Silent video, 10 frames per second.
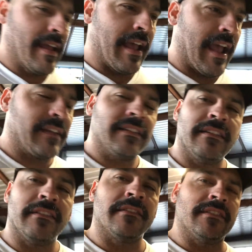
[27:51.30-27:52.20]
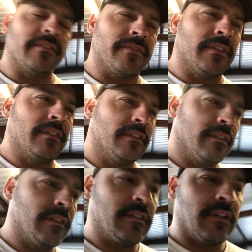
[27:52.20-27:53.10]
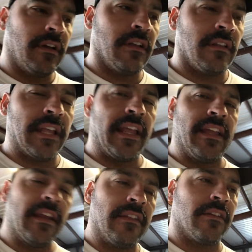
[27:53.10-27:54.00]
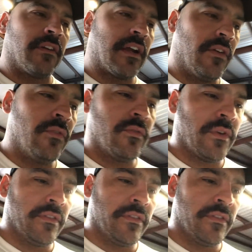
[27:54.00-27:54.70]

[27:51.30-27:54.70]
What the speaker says: acting a little different, laying on the ground